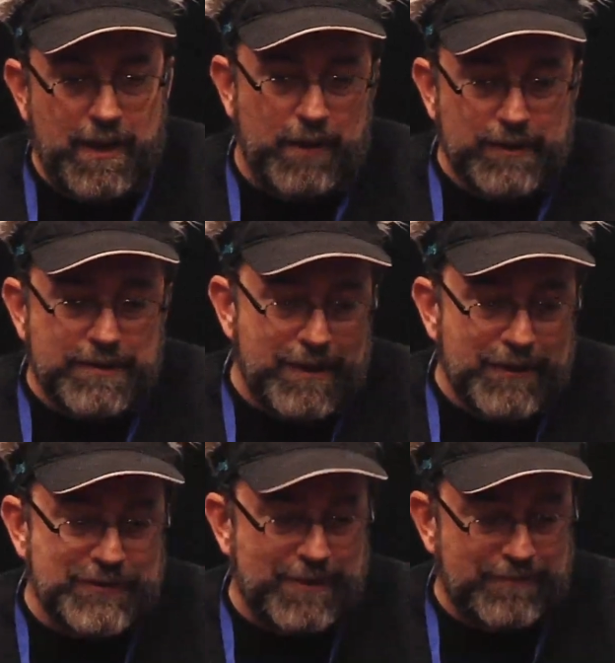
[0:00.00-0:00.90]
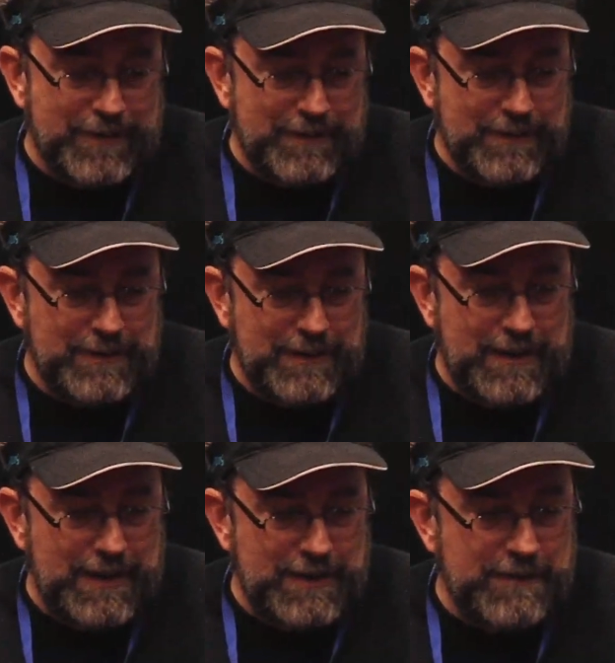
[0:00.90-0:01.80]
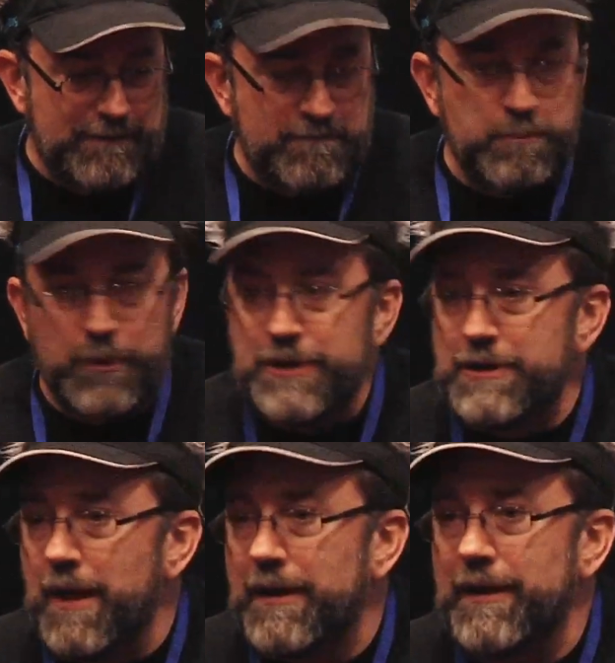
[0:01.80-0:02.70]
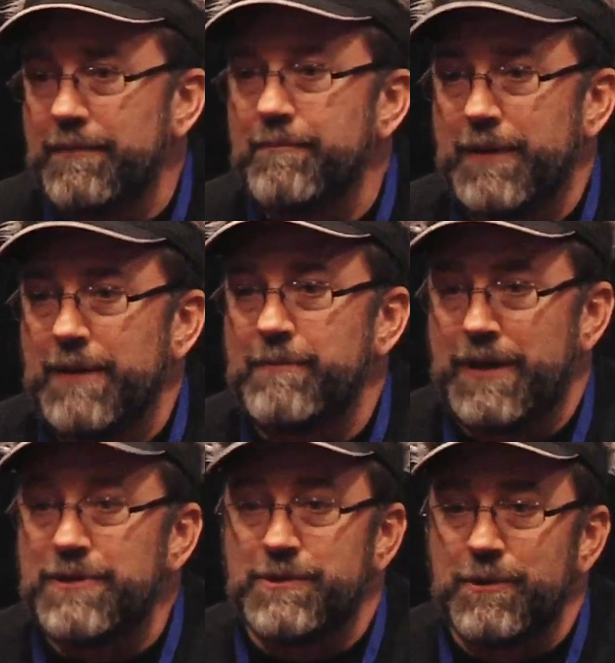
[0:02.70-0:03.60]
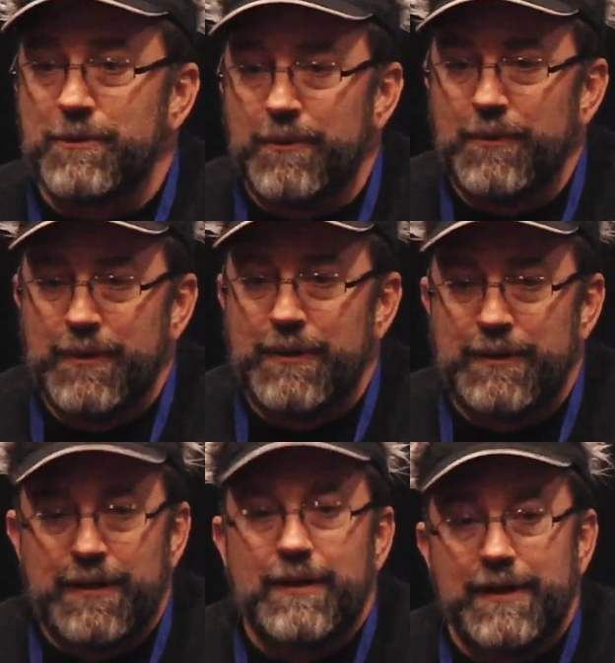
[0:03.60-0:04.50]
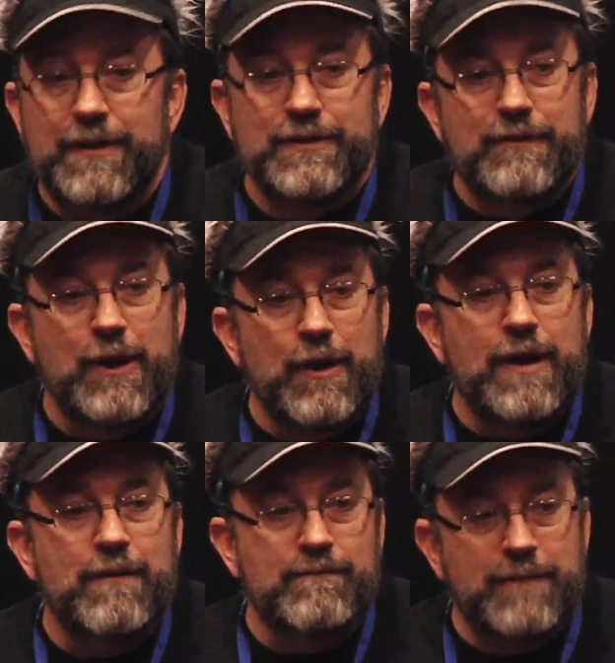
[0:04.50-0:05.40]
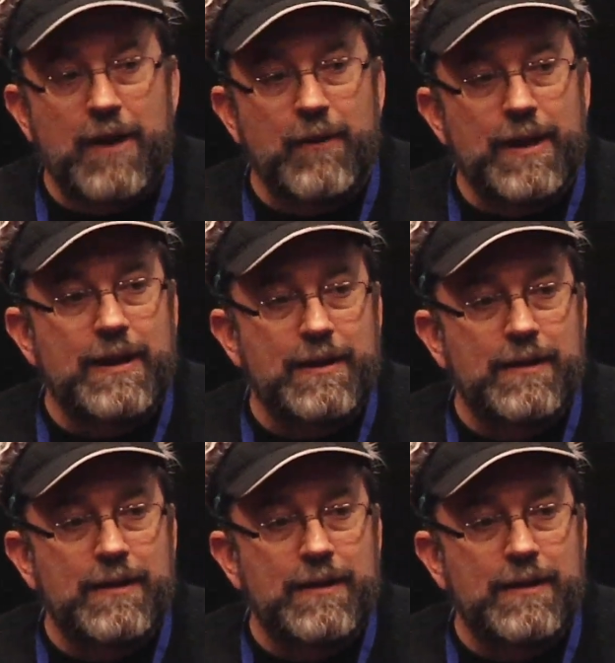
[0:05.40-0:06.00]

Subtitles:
going to tell you something, and it's pretty shocking, but it's true. It is very, very